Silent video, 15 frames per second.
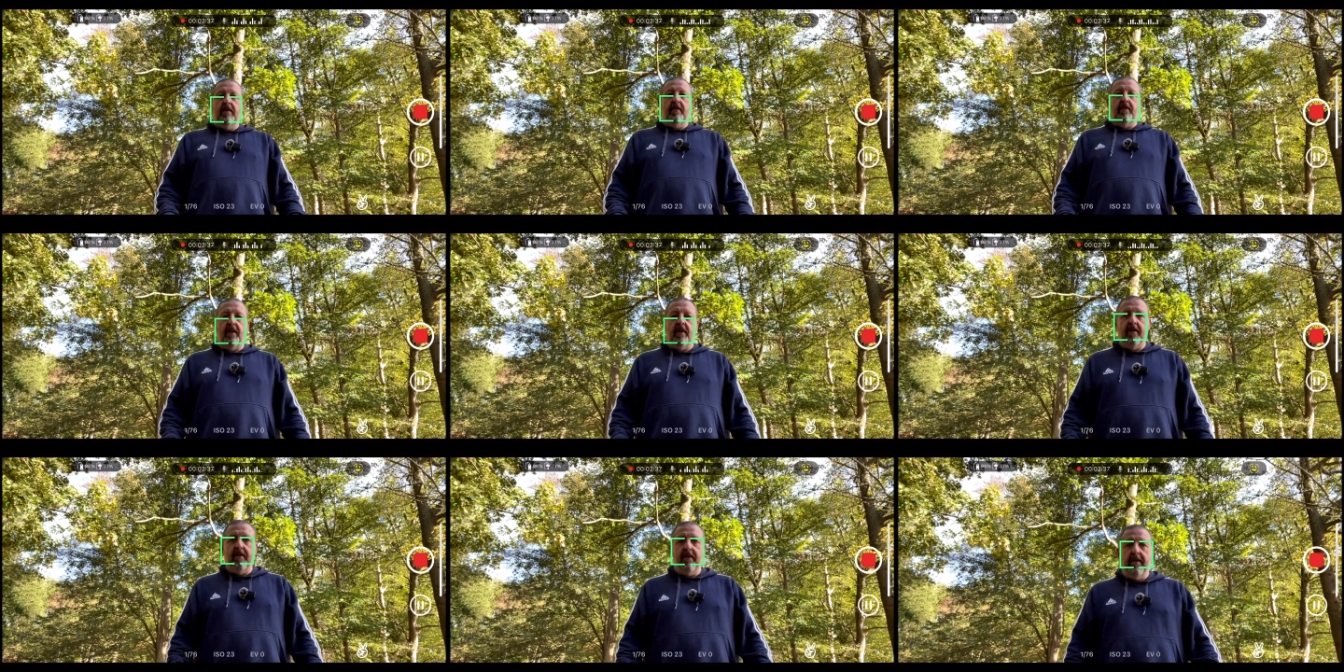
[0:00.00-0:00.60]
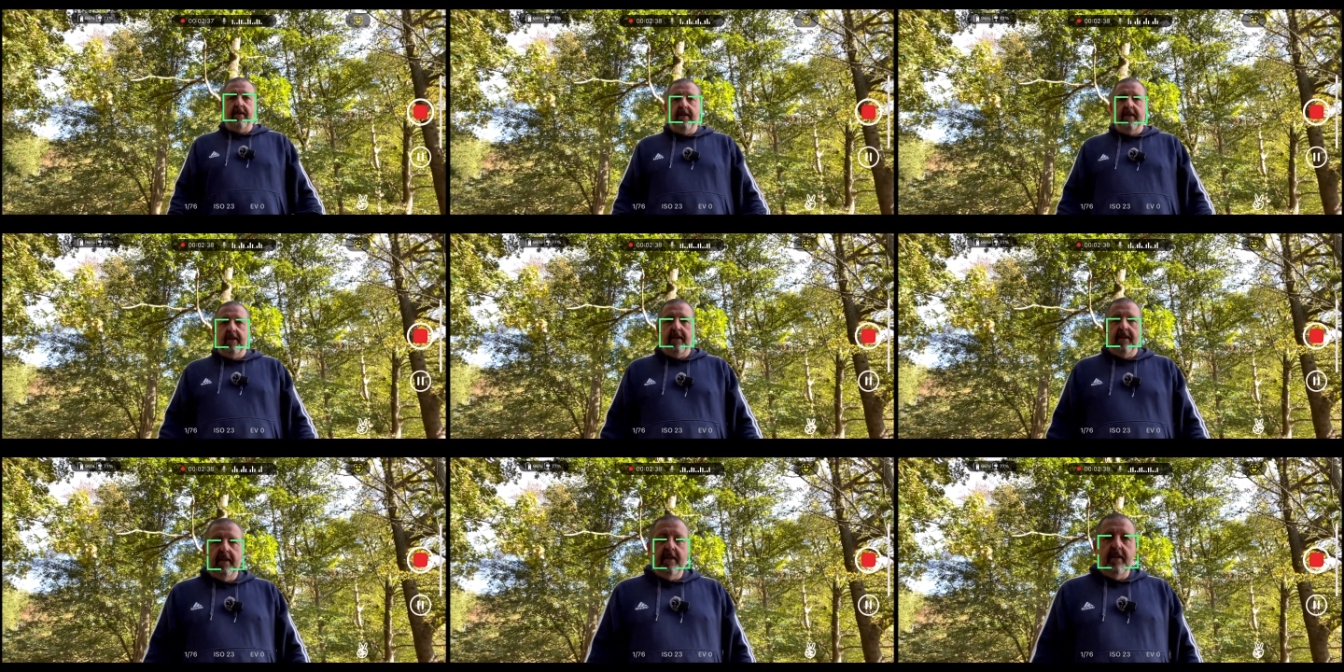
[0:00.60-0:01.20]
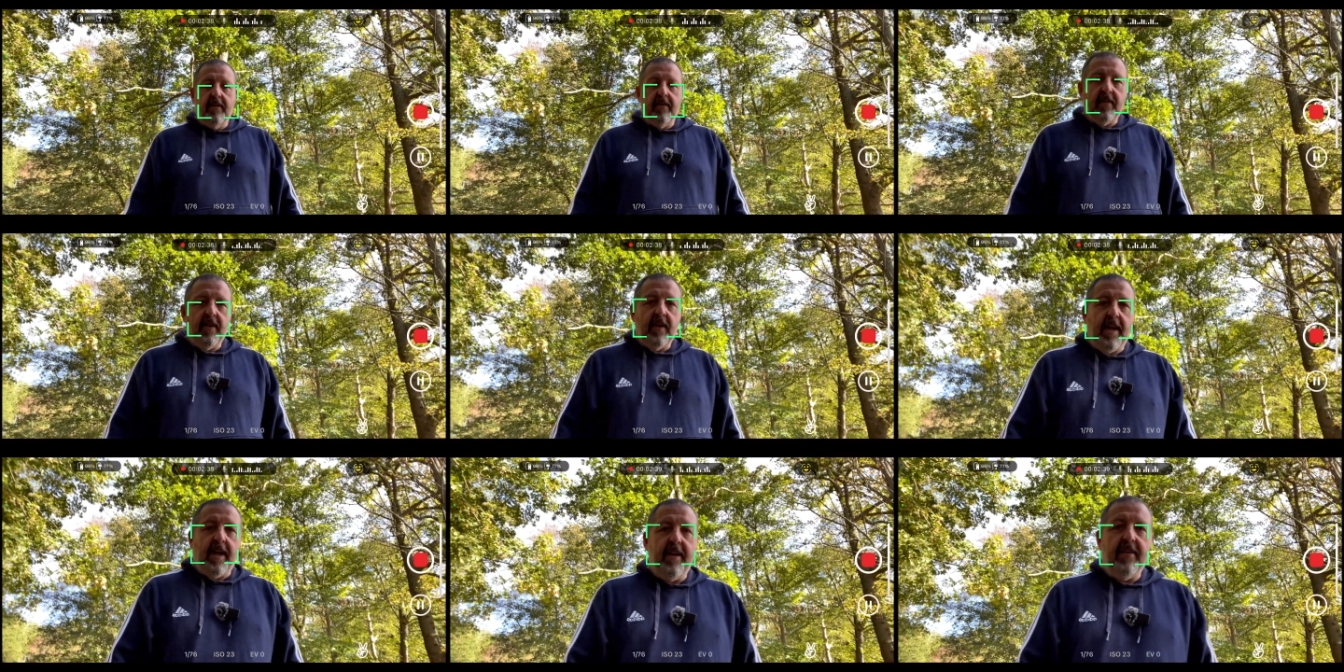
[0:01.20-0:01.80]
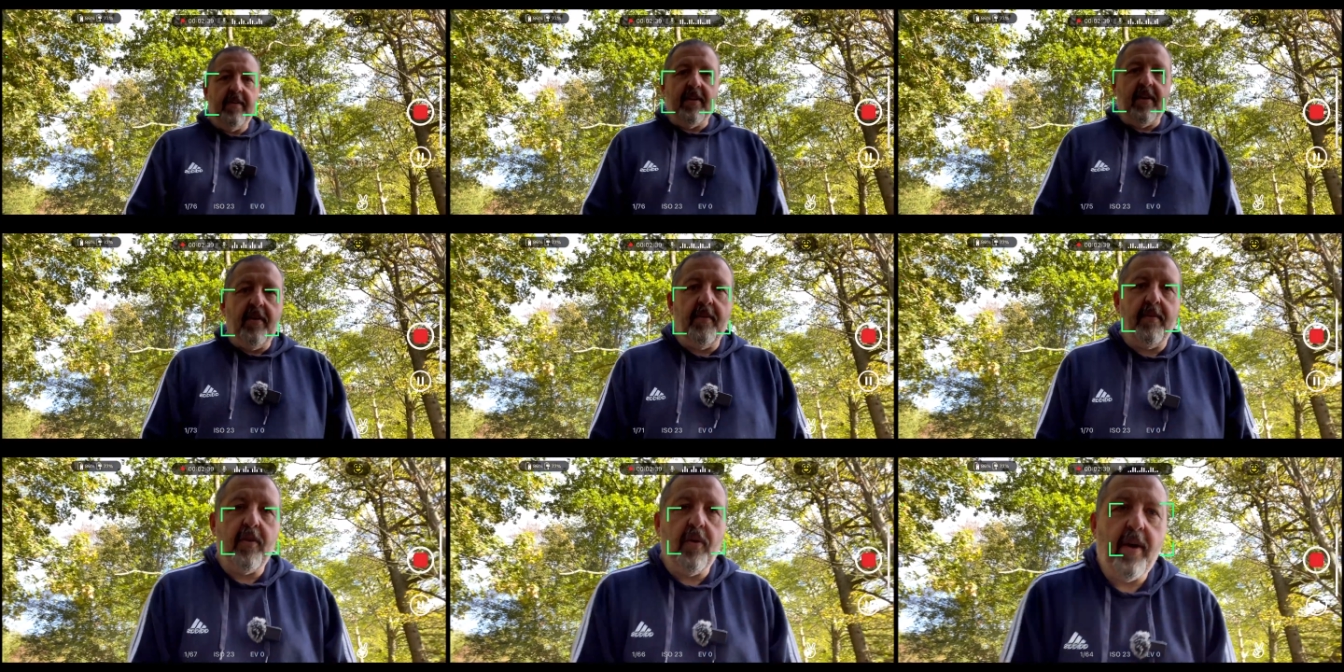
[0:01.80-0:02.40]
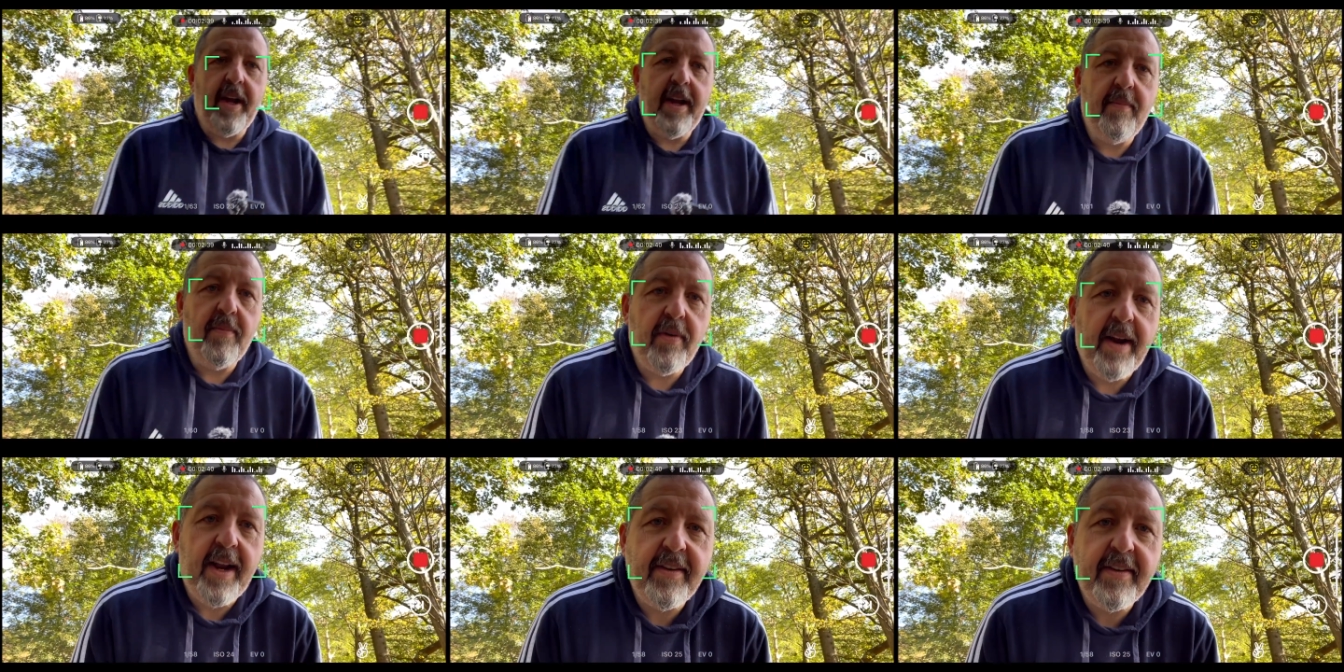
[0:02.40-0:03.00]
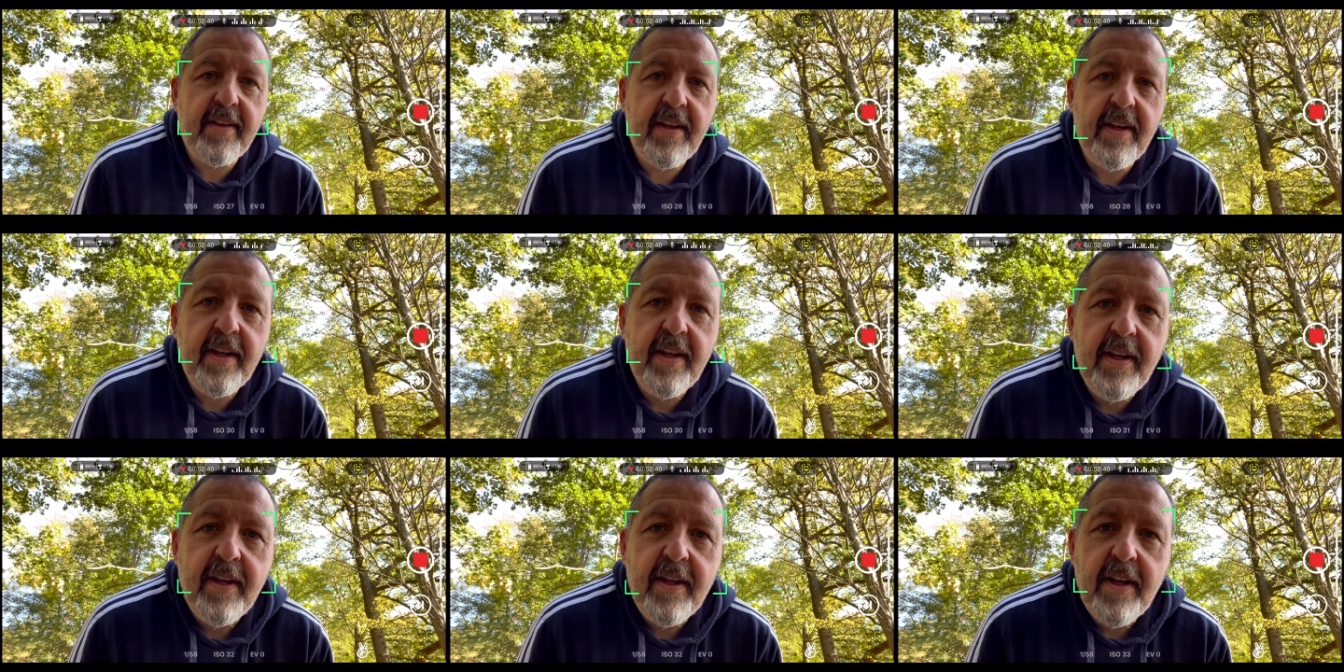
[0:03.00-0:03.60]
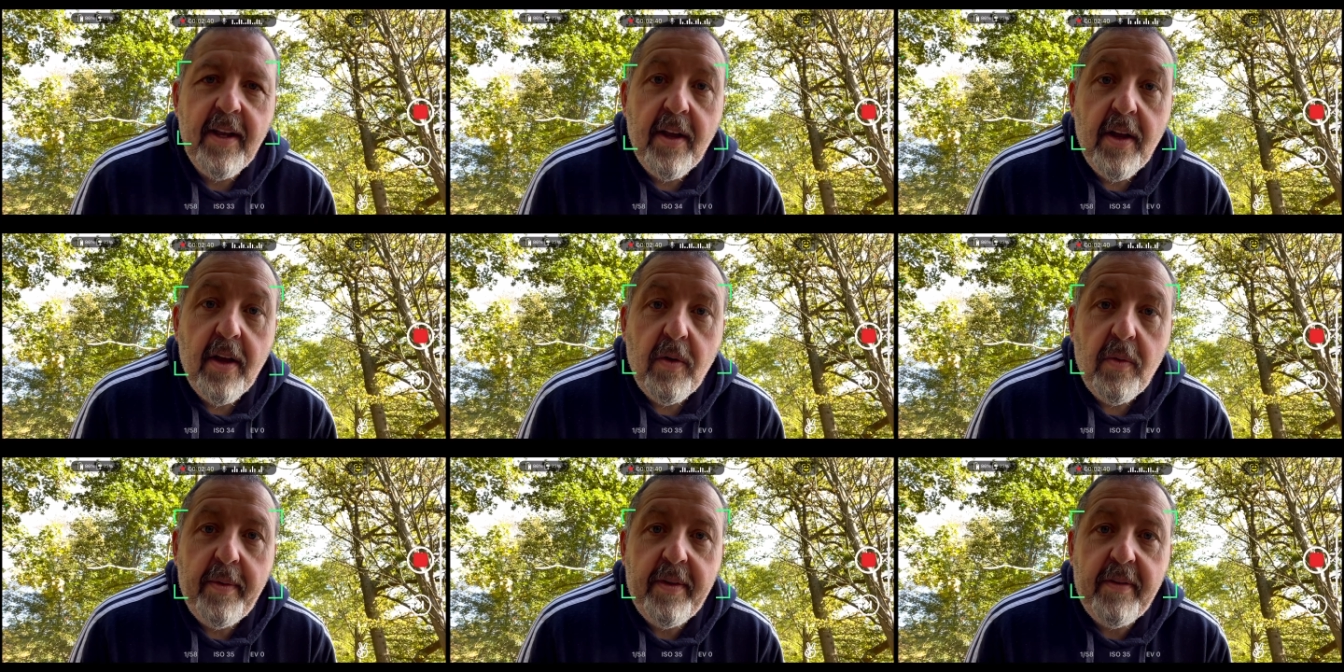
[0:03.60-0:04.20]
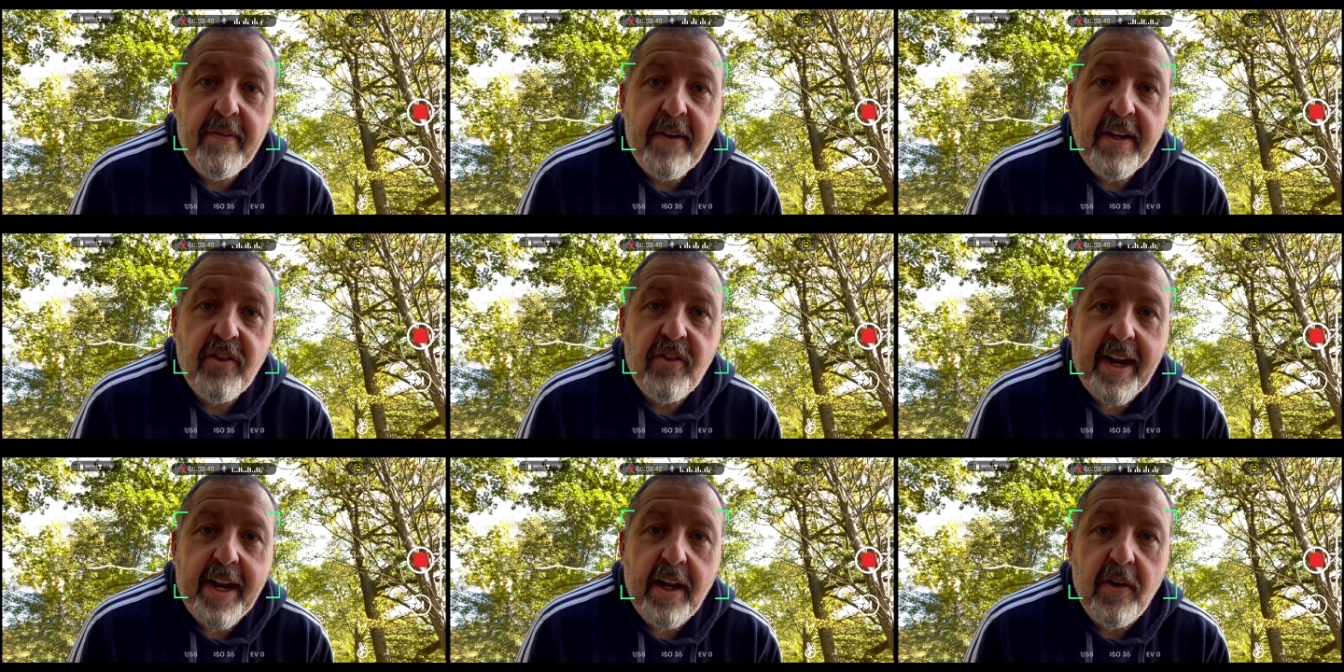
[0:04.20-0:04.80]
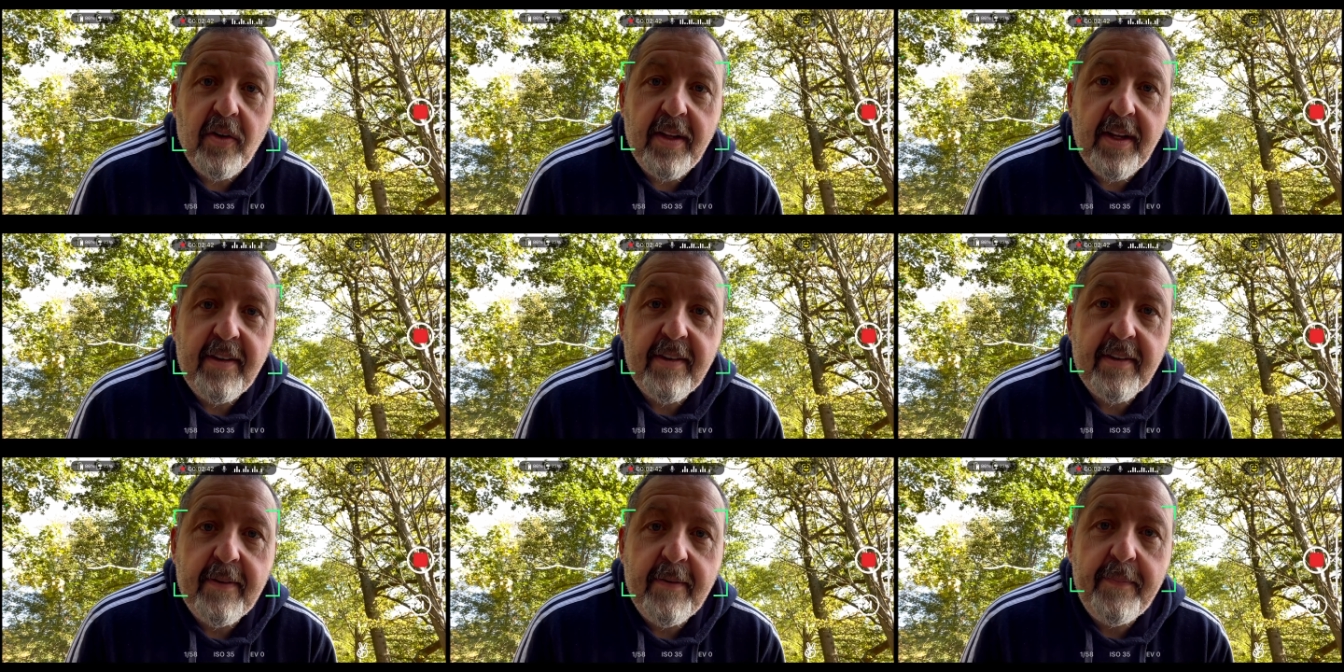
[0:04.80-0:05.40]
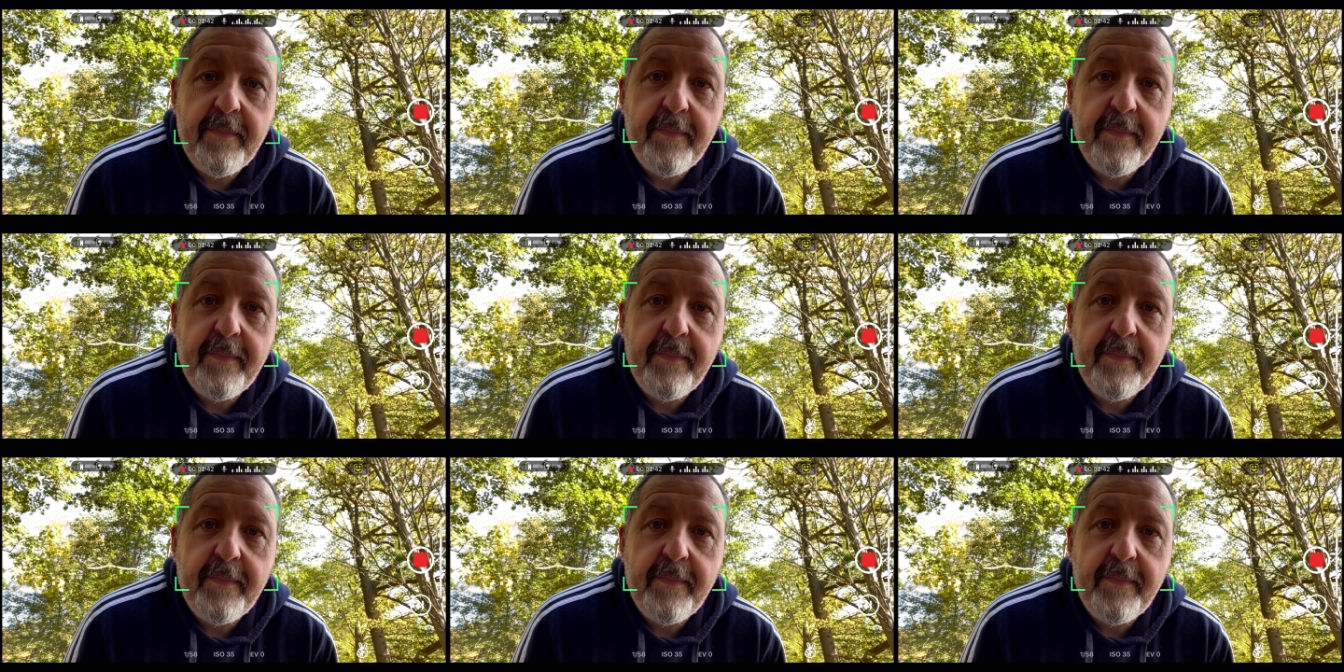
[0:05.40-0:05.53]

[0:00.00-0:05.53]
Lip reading: So yeah, so I'm quite impressed with the face tracking on this.